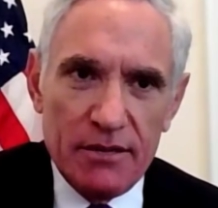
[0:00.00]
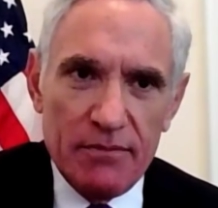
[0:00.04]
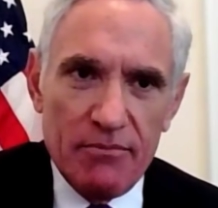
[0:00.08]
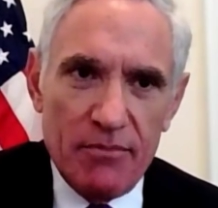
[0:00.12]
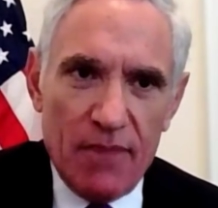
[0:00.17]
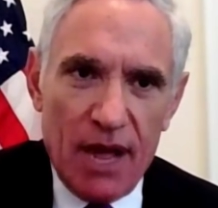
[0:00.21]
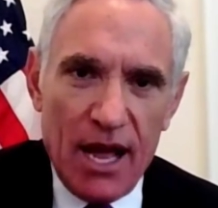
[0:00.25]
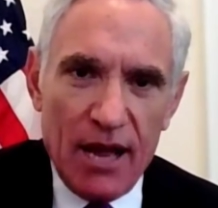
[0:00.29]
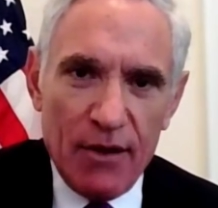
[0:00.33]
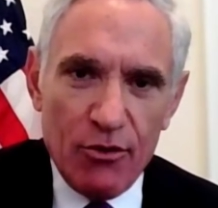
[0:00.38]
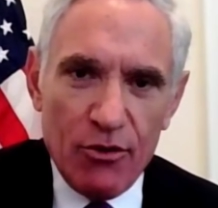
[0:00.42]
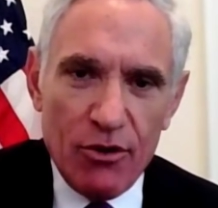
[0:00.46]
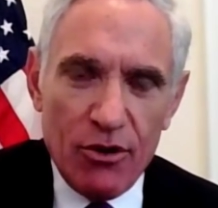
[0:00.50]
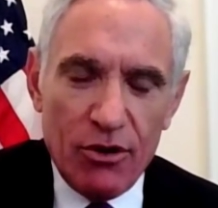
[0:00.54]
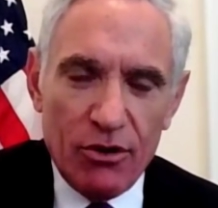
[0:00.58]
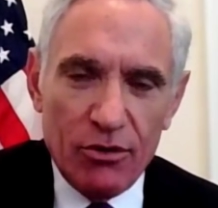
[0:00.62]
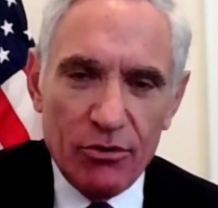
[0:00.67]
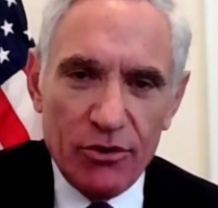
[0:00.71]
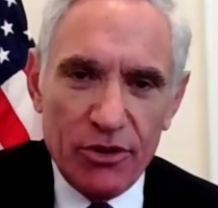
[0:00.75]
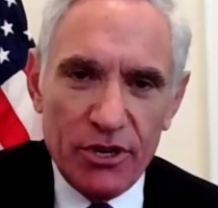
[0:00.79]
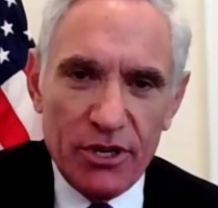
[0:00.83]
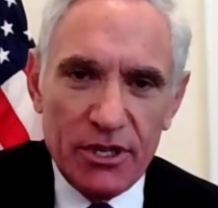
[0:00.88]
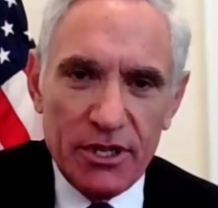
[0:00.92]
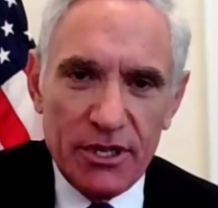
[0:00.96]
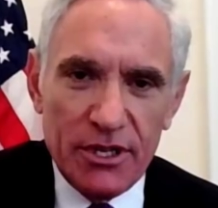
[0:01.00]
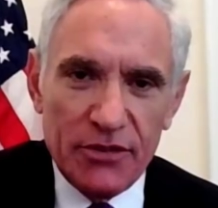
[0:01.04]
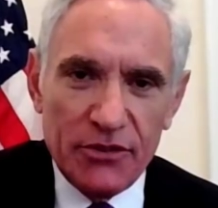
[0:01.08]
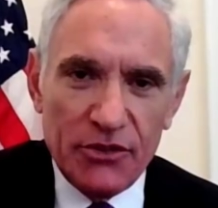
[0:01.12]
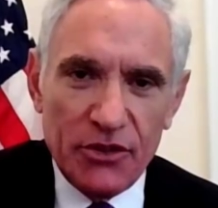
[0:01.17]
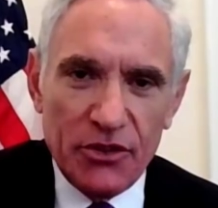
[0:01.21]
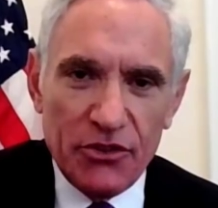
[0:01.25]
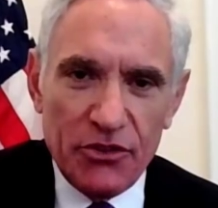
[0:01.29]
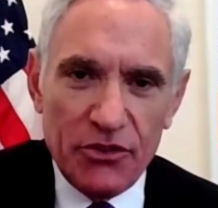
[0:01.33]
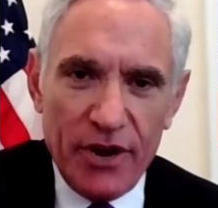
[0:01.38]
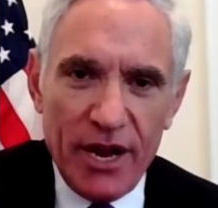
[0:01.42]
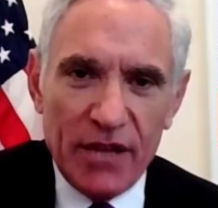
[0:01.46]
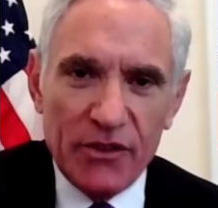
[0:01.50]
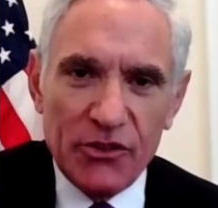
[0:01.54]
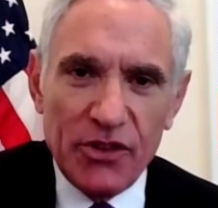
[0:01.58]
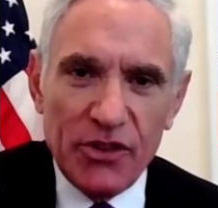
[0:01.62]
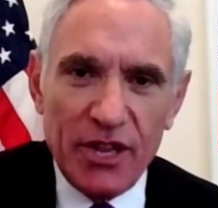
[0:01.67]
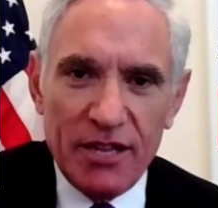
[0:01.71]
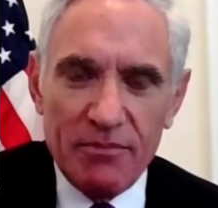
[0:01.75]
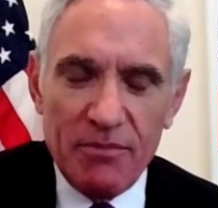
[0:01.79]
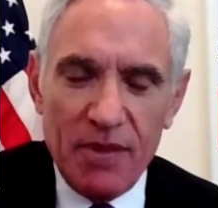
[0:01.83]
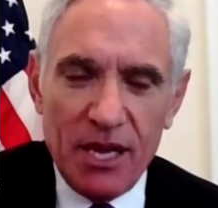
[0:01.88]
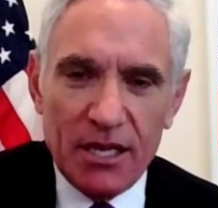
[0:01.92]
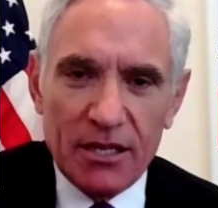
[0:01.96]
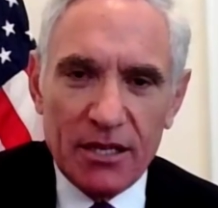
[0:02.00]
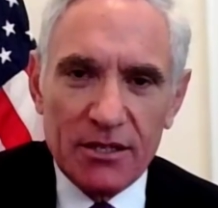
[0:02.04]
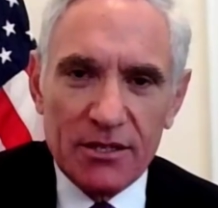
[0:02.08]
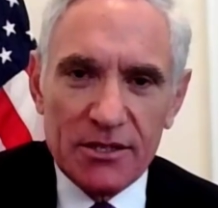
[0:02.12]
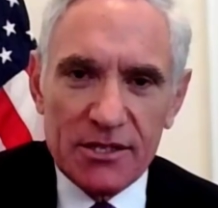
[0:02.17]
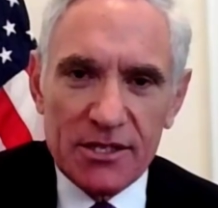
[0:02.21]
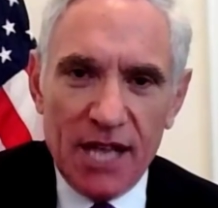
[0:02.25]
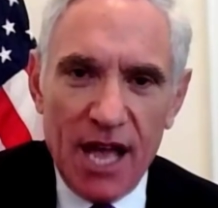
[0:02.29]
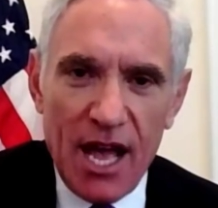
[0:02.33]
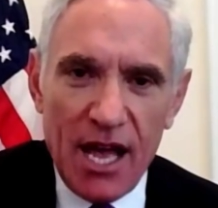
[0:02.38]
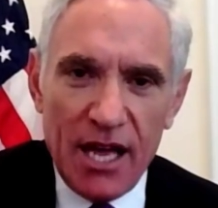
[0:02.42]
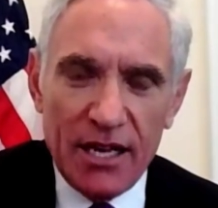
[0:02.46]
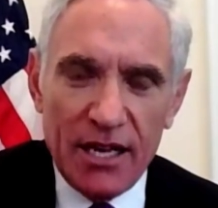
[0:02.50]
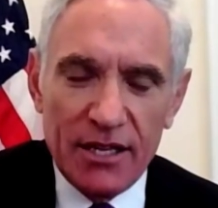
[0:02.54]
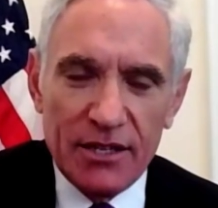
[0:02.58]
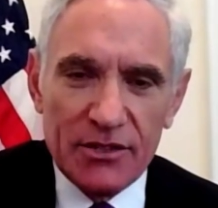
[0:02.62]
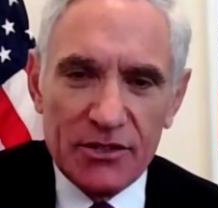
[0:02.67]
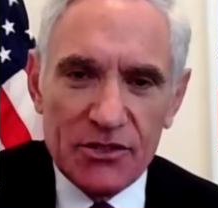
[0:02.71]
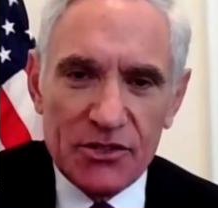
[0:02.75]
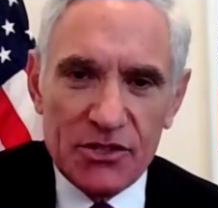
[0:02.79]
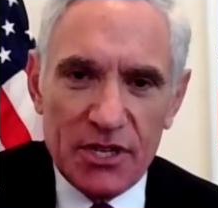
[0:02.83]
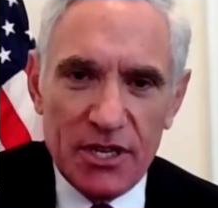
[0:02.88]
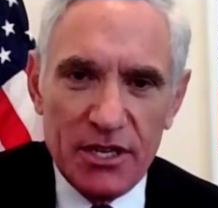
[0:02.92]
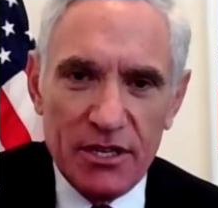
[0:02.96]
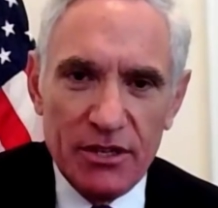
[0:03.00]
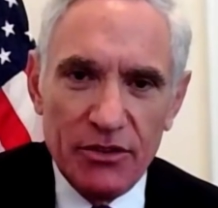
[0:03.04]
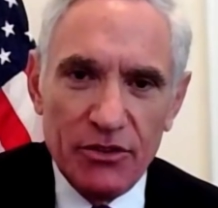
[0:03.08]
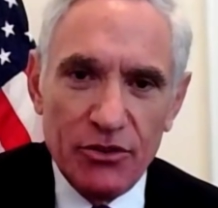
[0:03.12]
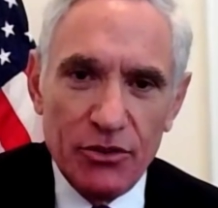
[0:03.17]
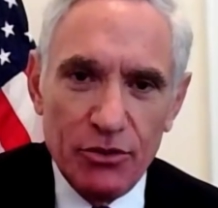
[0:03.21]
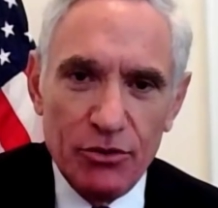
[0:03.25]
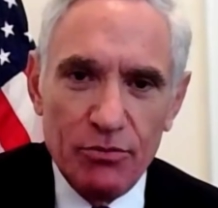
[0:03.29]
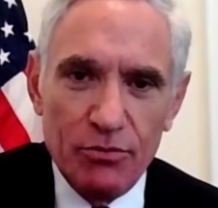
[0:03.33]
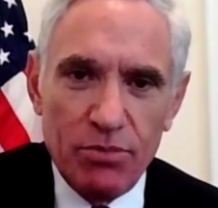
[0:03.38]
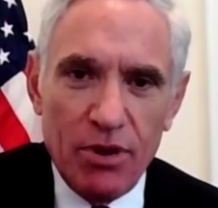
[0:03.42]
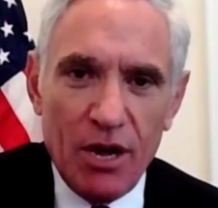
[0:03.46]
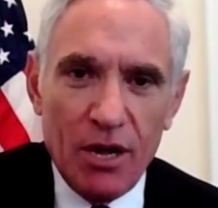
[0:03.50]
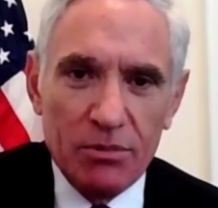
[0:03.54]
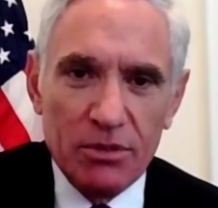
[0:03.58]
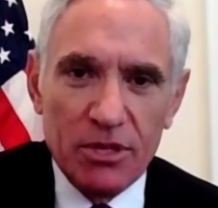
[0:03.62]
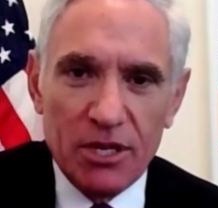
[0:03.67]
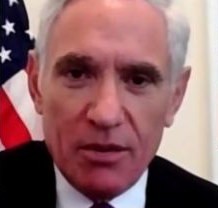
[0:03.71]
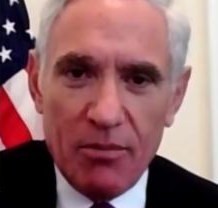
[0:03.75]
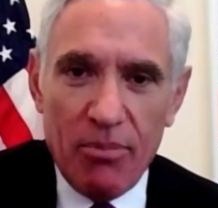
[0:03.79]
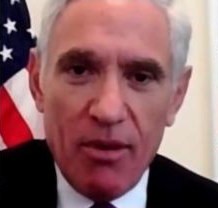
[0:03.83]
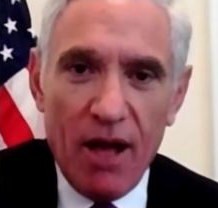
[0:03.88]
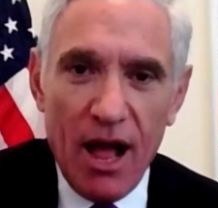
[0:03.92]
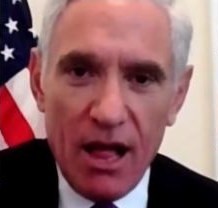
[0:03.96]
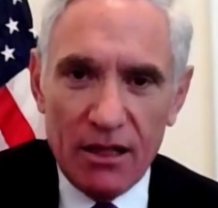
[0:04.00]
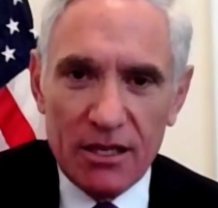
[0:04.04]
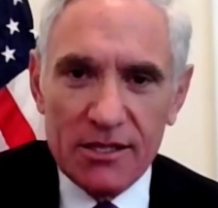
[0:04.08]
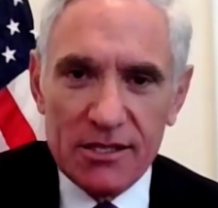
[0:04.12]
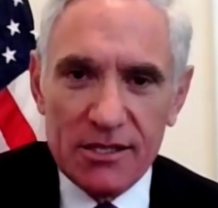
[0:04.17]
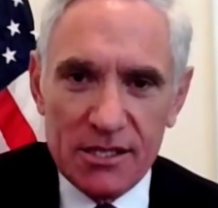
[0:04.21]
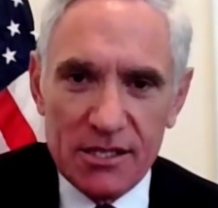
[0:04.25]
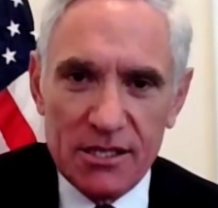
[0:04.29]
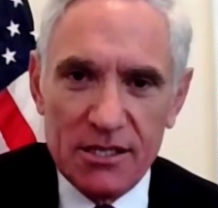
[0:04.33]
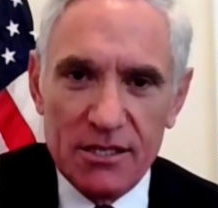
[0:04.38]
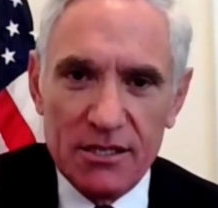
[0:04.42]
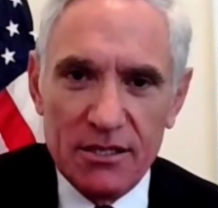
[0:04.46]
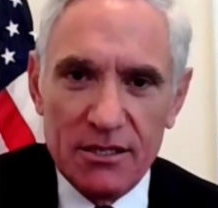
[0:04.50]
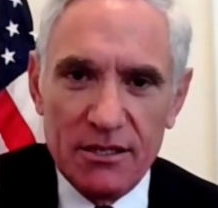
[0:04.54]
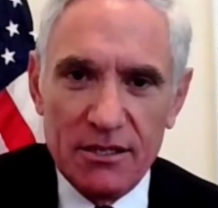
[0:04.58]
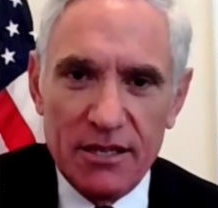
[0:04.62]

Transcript: my role really is to translate medical science into public policy.